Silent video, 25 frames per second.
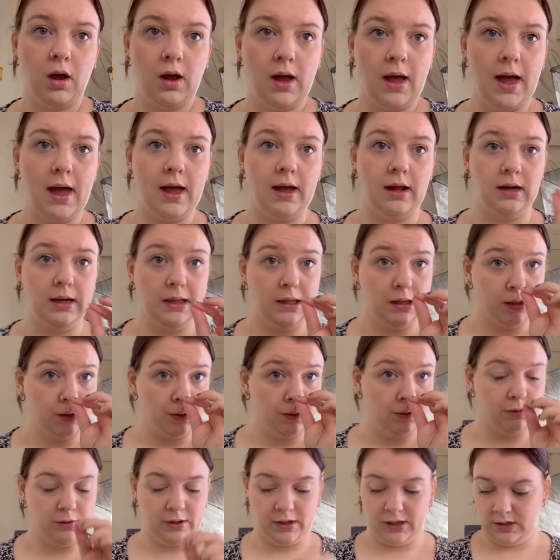Okay, a little
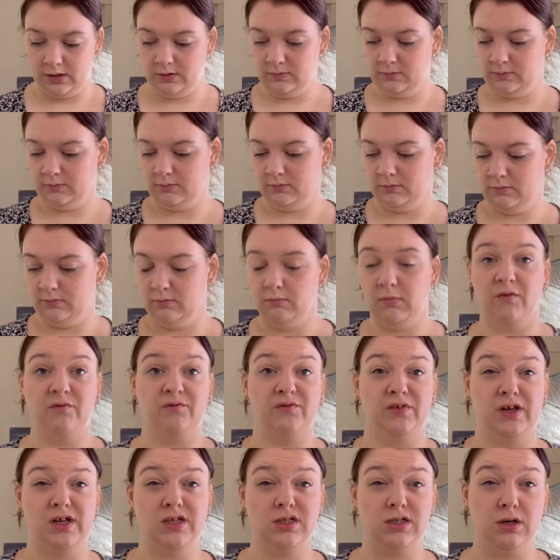annoying, my
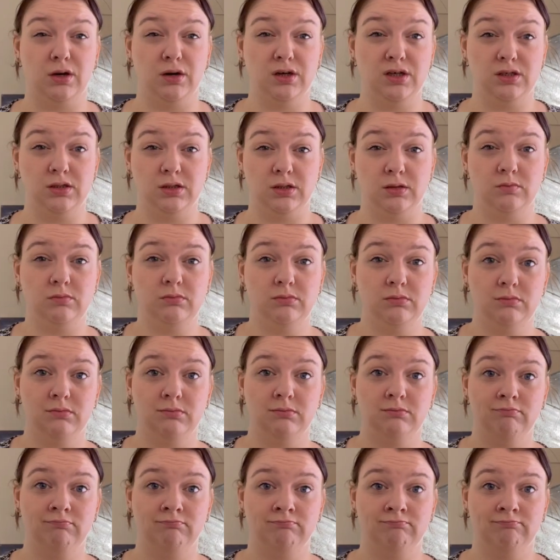first item
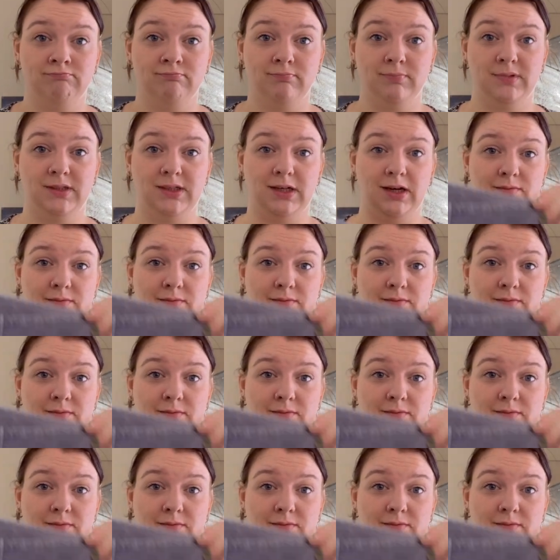that